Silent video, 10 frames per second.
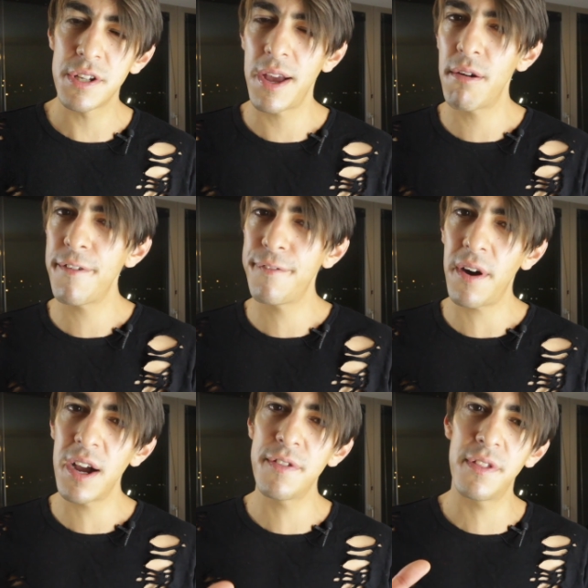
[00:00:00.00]
So here are
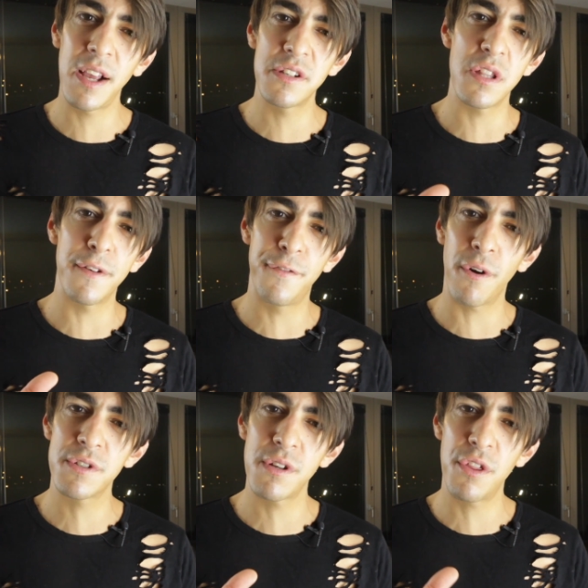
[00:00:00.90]
five things that the
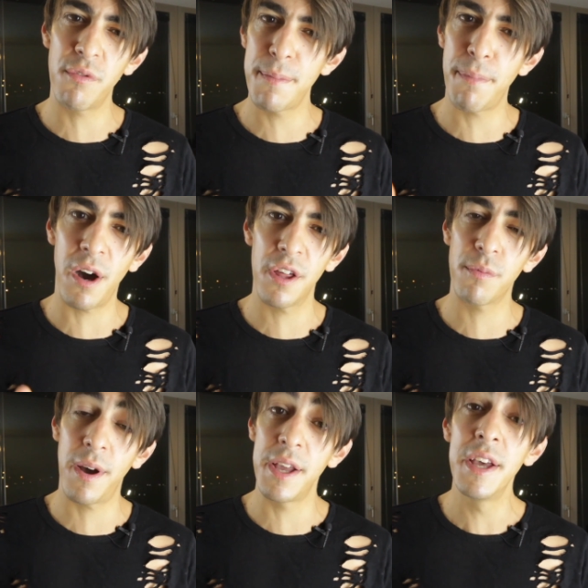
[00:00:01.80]
FOXO3
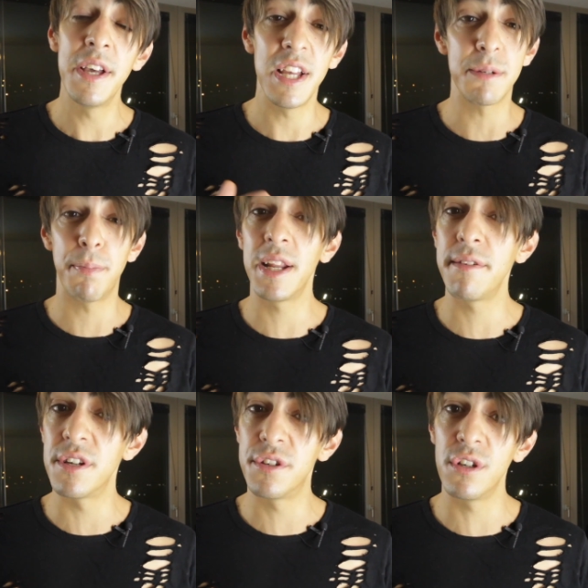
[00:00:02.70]
pathway is
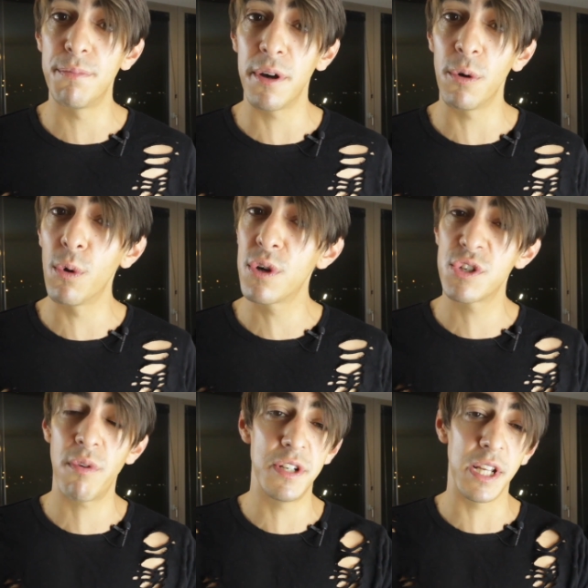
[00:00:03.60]
believed to do by
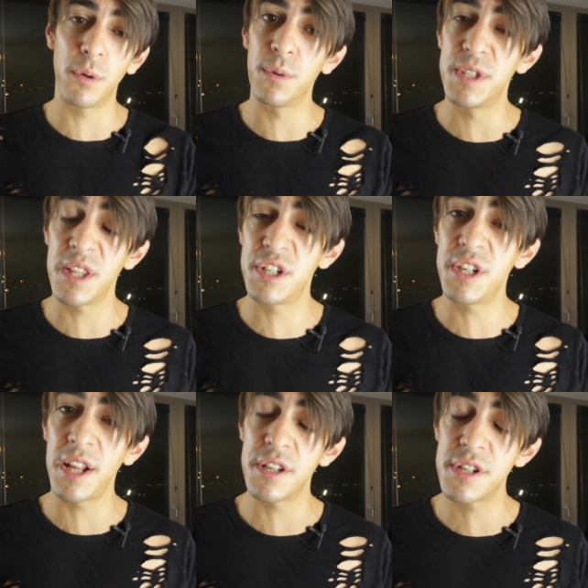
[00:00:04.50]
orchestrating all these other
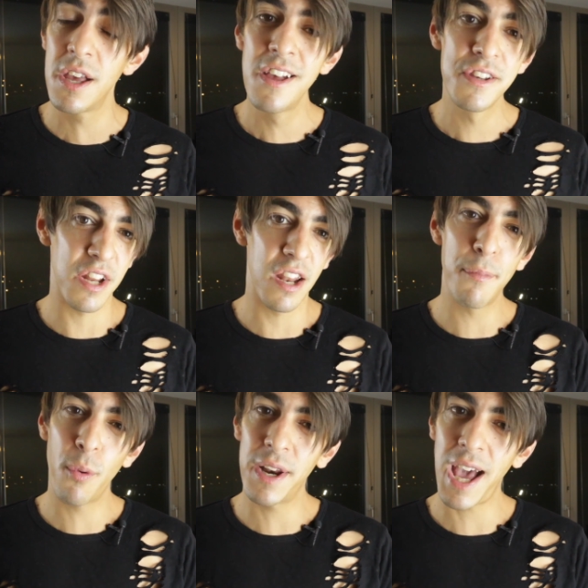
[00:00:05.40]
genes. So
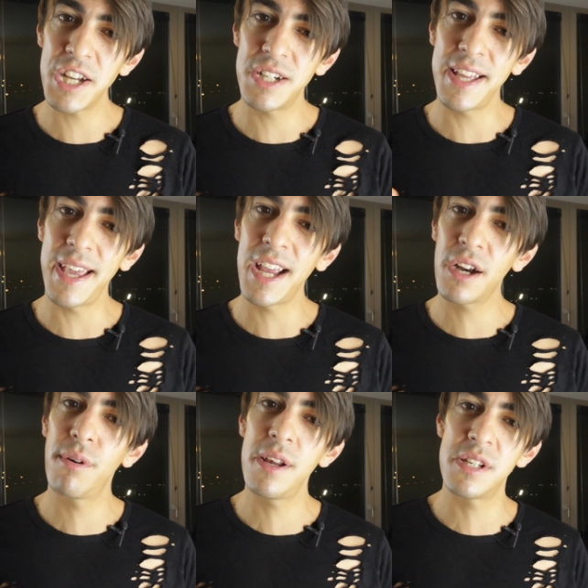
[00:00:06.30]
number one, it actually
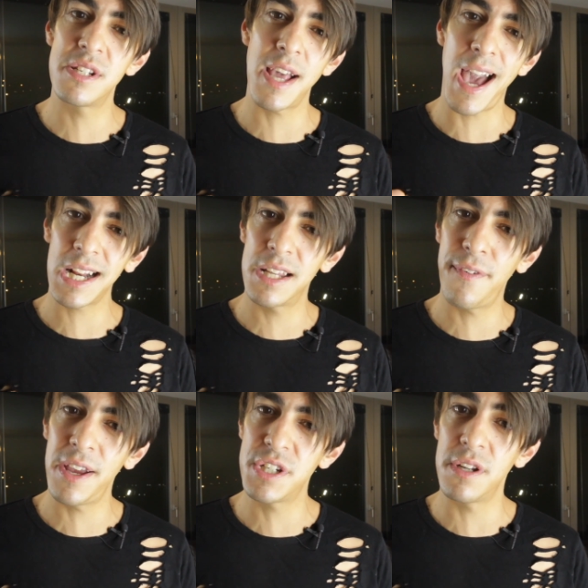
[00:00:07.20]
increases the
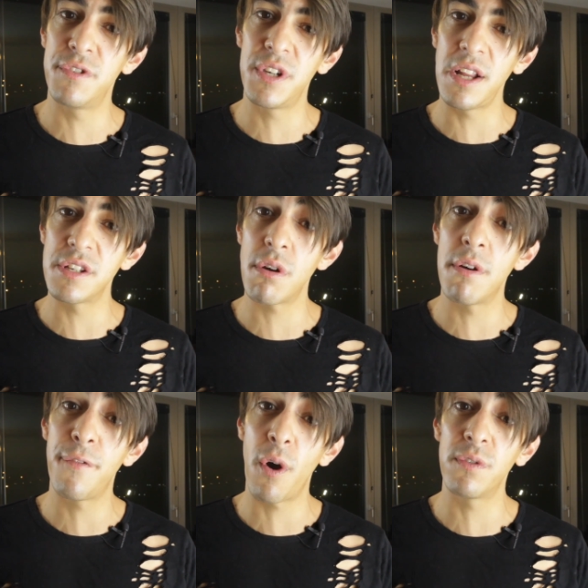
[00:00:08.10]
activation of genes that
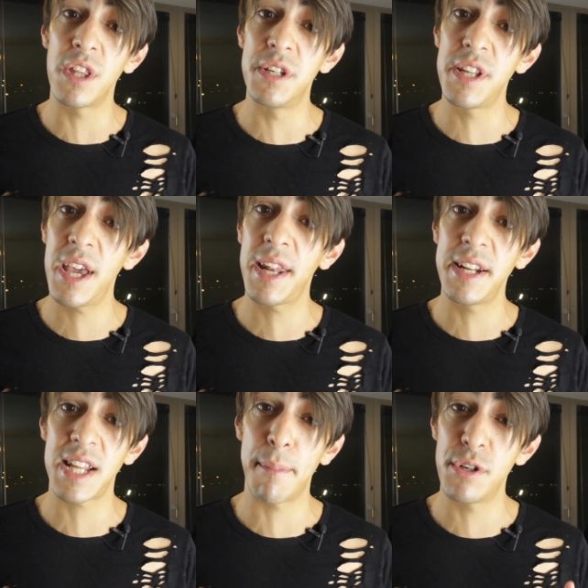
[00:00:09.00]
are involved in
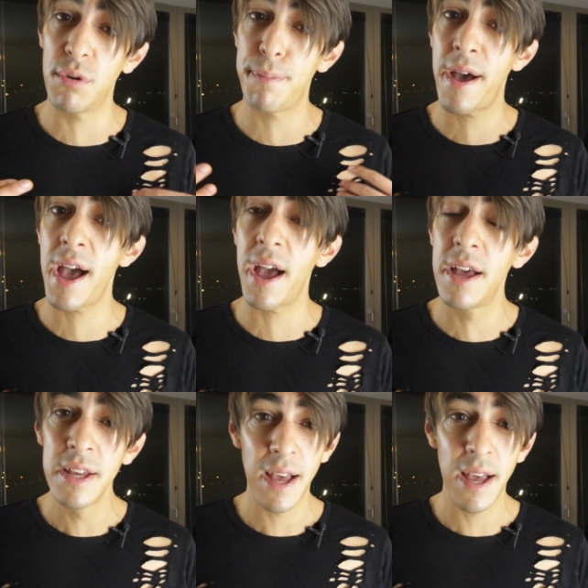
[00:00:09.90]
DNA damage repair.